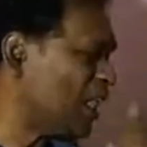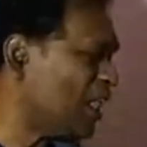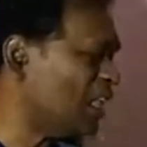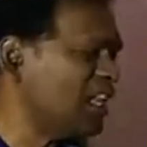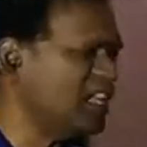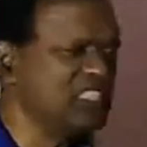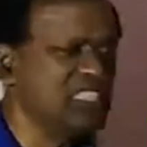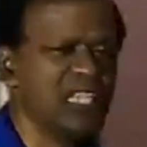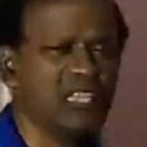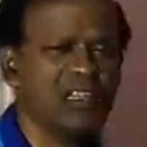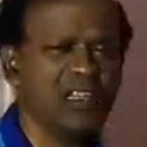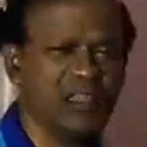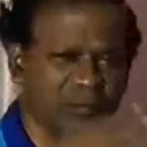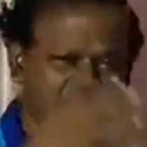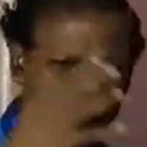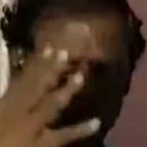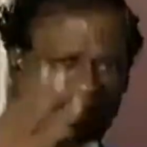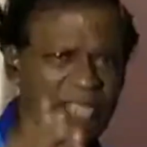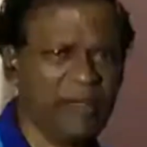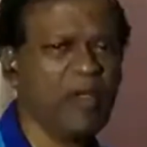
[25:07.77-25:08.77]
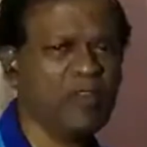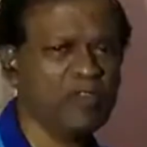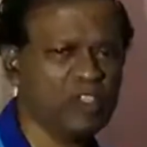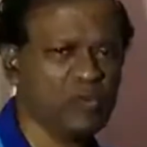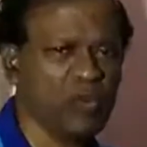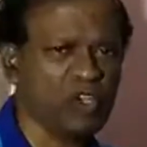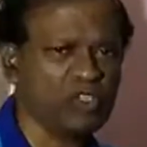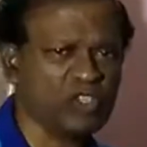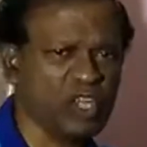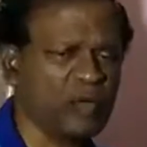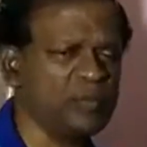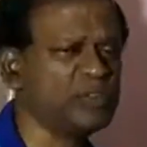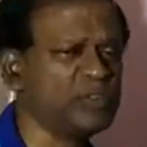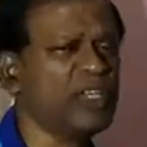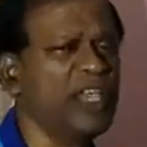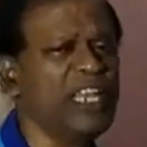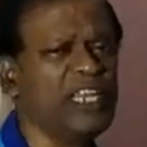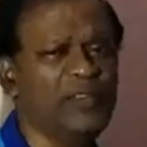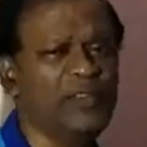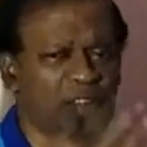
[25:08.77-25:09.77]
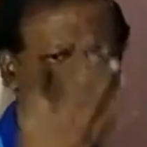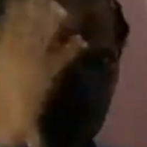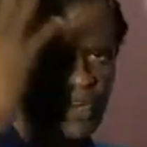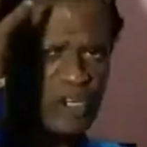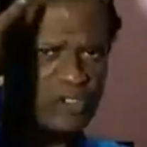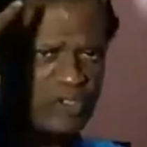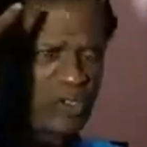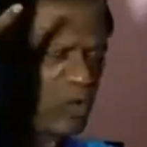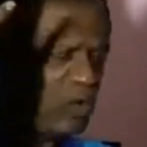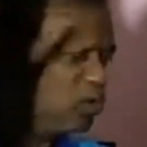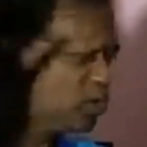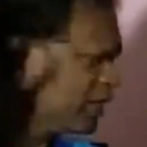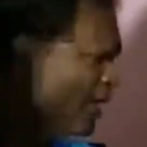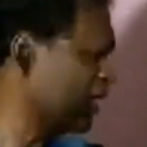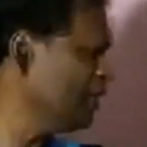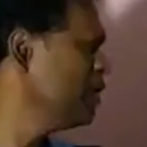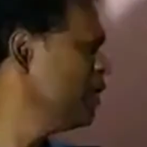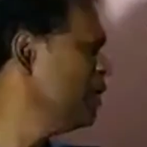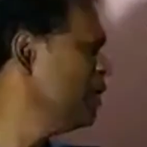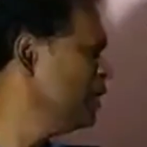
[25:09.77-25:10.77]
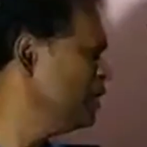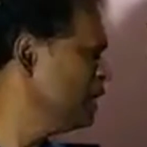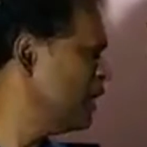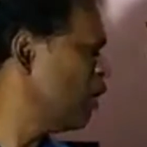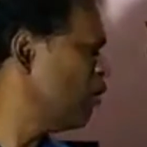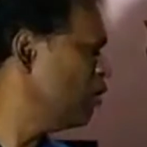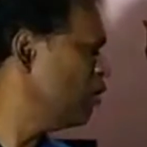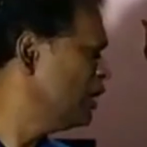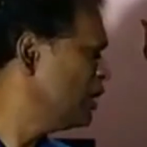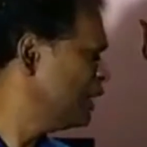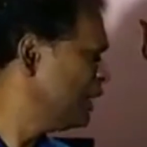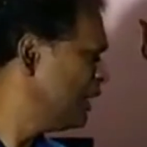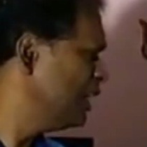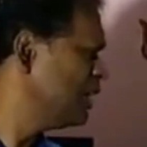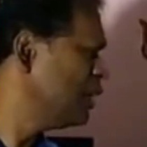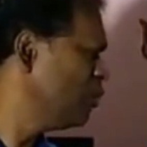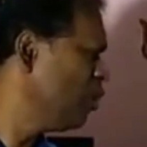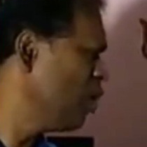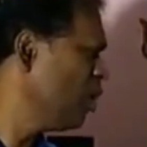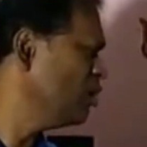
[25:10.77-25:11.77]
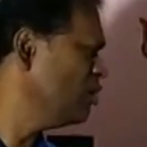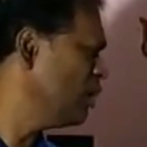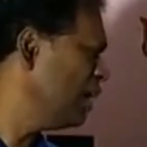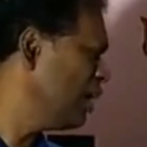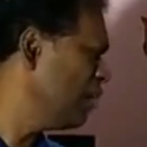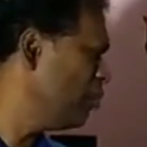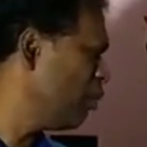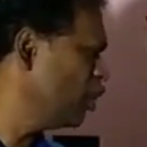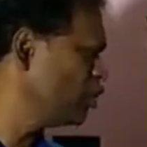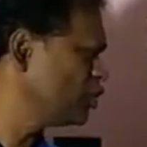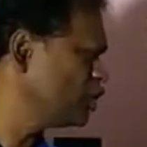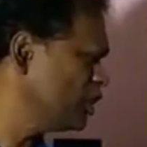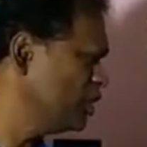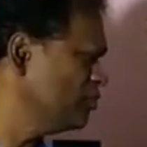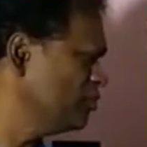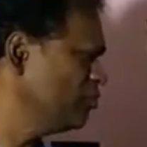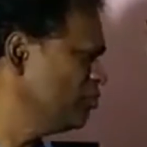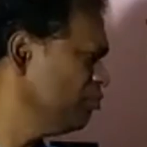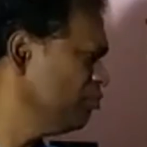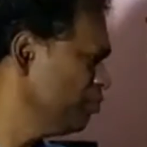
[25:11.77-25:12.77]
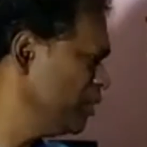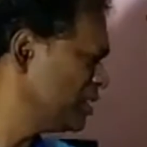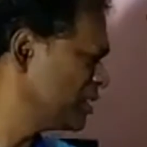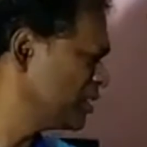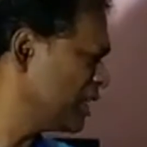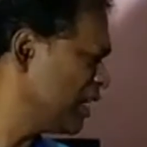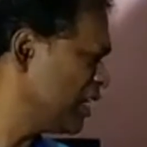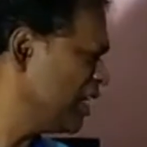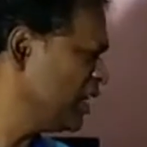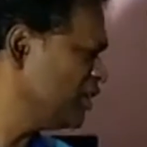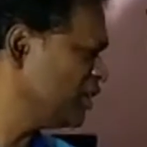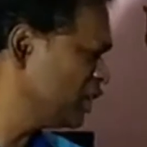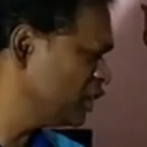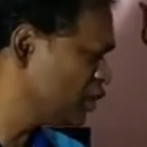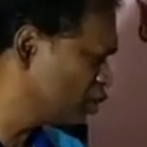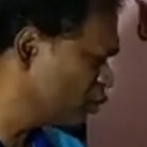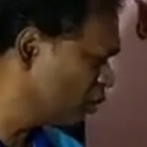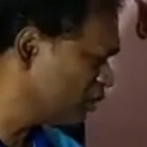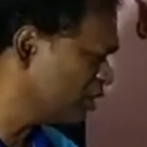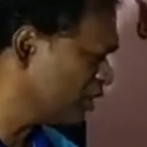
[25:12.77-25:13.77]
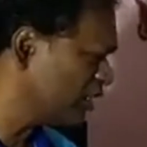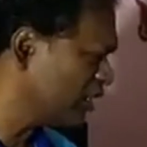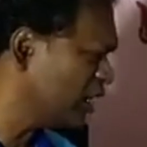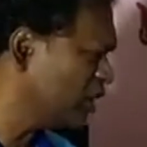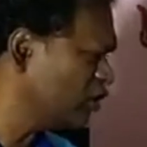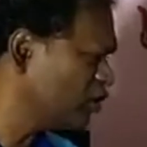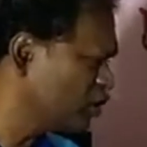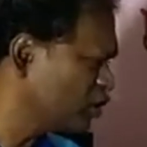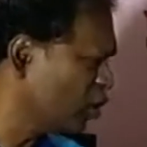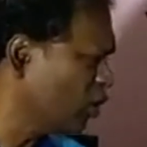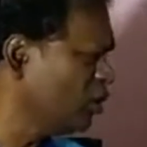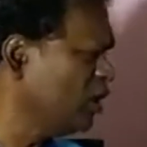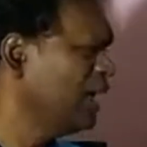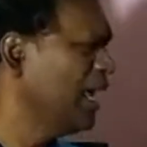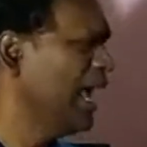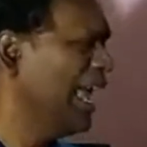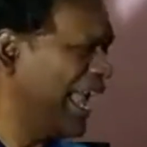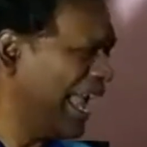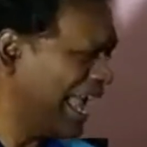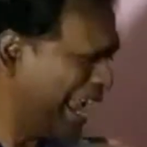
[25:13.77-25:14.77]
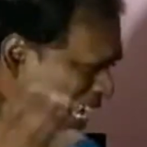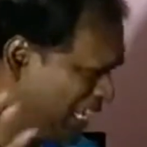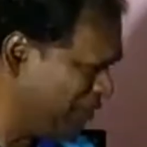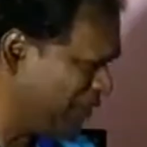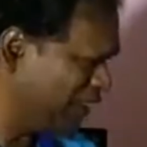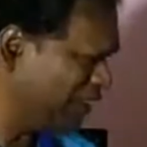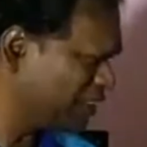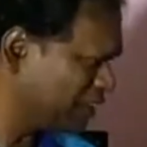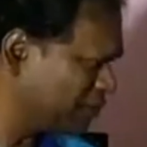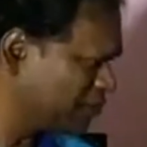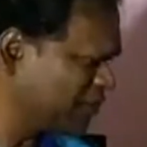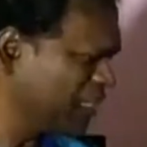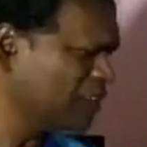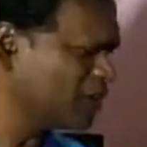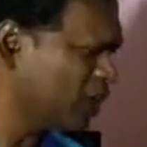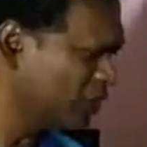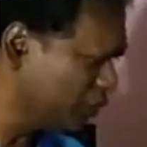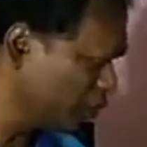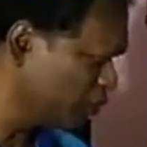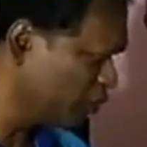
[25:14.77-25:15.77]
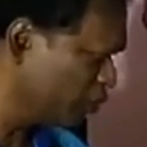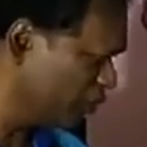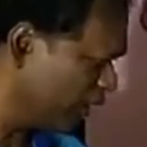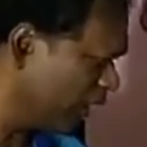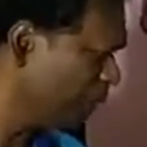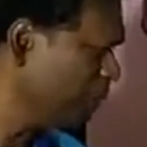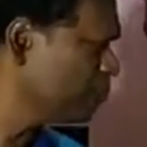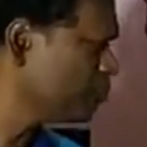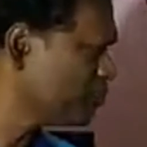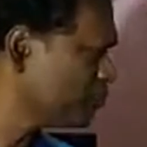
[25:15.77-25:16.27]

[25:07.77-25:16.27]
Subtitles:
the aim of this workshop is to elevate all the soul. Okay. Now, healing one, abortion, miscarriage, and suicidal soul elevation. That's all we do. Yeah.